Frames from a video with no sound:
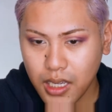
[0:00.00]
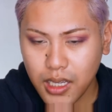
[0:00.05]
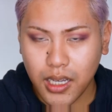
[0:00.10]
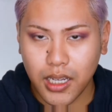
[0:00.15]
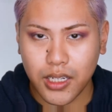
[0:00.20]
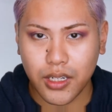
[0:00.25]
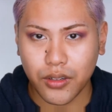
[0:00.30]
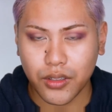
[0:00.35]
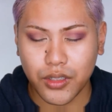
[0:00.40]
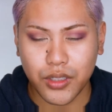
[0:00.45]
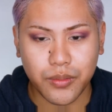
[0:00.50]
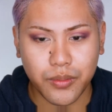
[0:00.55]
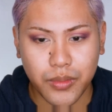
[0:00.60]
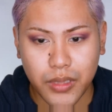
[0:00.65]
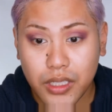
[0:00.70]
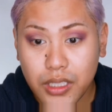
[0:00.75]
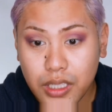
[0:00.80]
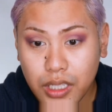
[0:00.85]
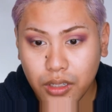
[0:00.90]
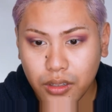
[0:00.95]
I don't do
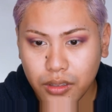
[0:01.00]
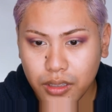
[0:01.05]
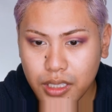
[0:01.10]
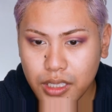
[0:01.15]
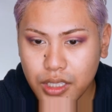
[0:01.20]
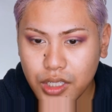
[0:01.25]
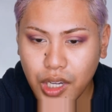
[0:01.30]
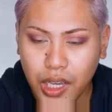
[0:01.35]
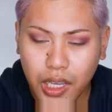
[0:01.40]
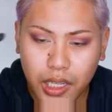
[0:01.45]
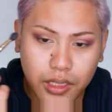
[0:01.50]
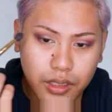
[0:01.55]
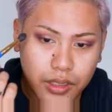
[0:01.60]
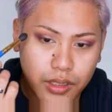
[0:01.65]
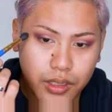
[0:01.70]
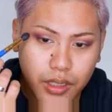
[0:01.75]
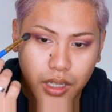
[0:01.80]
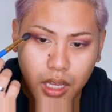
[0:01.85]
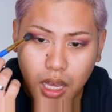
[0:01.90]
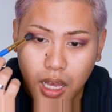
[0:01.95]
music on this
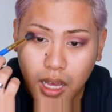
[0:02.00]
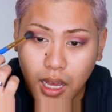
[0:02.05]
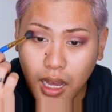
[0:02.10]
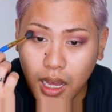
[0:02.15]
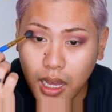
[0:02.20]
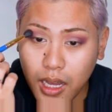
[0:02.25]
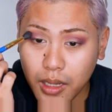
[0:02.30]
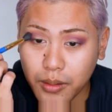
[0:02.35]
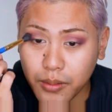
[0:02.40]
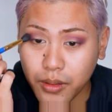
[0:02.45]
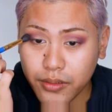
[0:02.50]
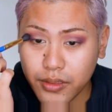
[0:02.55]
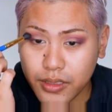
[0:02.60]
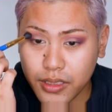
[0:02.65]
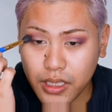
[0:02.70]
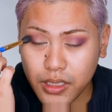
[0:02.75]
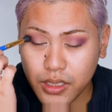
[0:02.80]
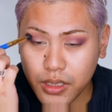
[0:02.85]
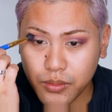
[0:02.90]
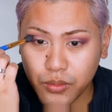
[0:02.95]
channel.
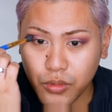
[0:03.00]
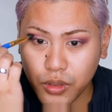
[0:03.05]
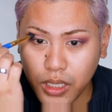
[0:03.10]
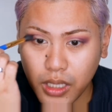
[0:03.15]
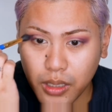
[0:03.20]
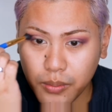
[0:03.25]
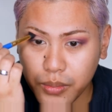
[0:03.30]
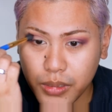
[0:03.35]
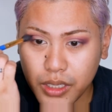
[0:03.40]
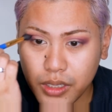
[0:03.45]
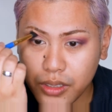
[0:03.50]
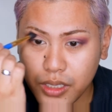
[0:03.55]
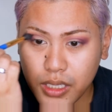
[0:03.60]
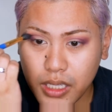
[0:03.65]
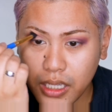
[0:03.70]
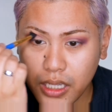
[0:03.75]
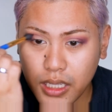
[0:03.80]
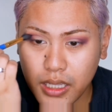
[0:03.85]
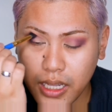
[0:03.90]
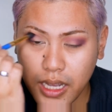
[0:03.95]
Obviously I do more like beauty
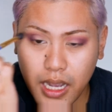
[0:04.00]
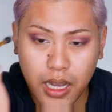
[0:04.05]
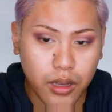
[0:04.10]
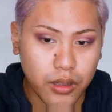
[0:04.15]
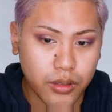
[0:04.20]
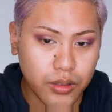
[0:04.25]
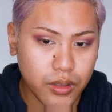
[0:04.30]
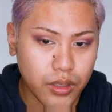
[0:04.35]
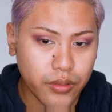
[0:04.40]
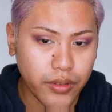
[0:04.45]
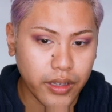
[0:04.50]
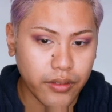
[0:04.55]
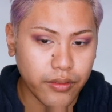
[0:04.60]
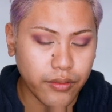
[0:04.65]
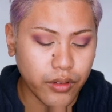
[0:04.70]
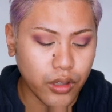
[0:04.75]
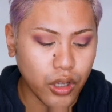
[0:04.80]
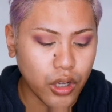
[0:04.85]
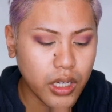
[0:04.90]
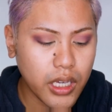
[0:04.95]
and now sort of like
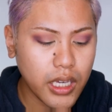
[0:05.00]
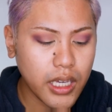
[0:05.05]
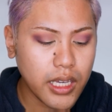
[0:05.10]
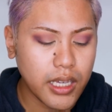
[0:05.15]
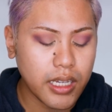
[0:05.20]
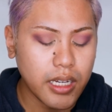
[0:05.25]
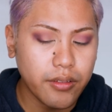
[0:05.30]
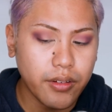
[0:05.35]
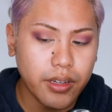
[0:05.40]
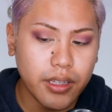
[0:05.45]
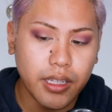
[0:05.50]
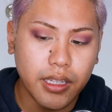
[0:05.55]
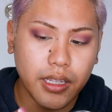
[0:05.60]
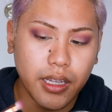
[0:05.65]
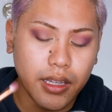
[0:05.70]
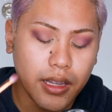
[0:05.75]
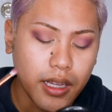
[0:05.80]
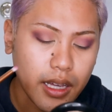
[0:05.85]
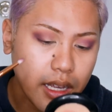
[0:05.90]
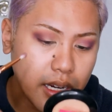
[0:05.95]
vlogging and everything
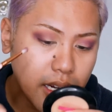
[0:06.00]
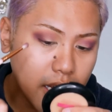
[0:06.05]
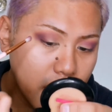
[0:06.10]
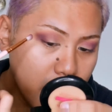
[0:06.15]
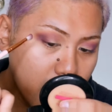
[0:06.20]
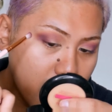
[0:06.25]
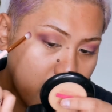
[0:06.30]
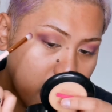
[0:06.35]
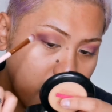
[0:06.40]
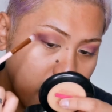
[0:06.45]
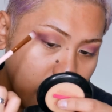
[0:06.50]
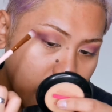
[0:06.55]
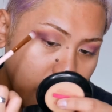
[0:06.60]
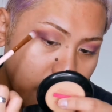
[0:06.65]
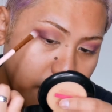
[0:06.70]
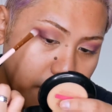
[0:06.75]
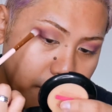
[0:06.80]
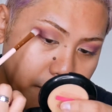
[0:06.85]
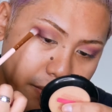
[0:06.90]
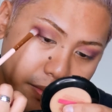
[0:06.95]
like that.
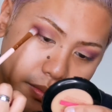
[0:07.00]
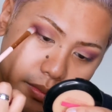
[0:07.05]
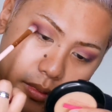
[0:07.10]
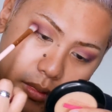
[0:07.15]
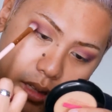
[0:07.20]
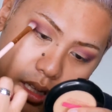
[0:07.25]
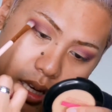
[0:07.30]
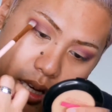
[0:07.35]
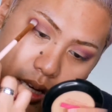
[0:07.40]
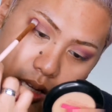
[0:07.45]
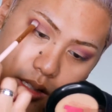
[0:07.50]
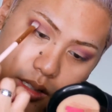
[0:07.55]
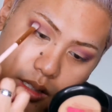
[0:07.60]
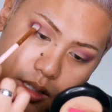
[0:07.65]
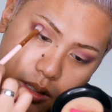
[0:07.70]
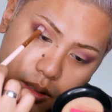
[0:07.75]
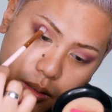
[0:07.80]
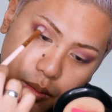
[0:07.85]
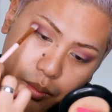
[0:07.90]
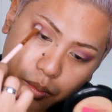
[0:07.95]
Yeah,
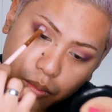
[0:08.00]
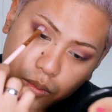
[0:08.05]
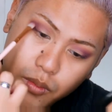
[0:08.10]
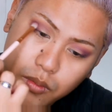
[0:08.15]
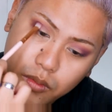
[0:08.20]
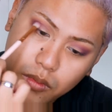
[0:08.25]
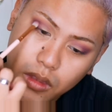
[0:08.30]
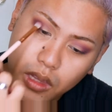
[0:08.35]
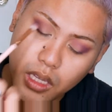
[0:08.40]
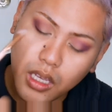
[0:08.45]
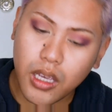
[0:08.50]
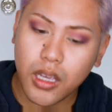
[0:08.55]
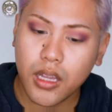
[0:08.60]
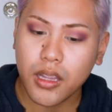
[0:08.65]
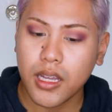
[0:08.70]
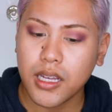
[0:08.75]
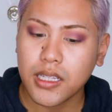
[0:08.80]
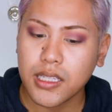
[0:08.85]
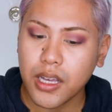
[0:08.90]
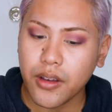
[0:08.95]
so
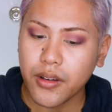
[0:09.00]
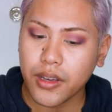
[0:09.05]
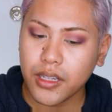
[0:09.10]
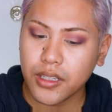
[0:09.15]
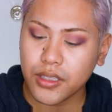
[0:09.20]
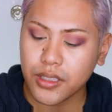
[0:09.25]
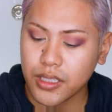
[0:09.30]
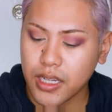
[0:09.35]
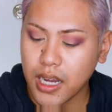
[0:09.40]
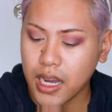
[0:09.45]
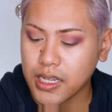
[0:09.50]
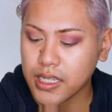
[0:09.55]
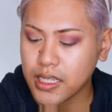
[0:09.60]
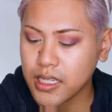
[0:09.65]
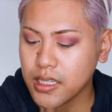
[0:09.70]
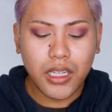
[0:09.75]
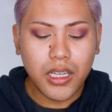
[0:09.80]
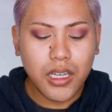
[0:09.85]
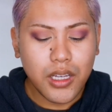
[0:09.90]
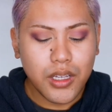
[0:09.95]
that's how I got
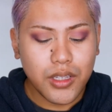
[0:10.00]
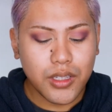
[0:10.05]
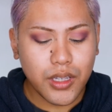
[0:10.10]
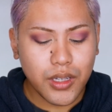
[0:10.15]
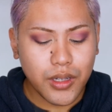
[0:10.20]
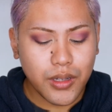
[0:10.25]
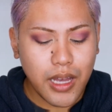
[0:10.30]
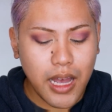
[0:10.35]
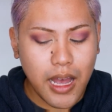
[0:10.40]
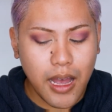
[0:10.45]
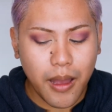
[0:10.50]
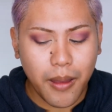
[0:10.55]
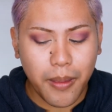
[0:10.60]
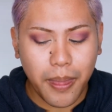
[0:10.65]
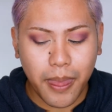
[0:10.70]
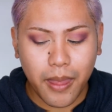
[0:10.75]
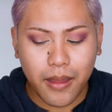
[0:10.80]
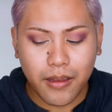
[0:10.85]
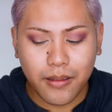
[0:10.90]
started. So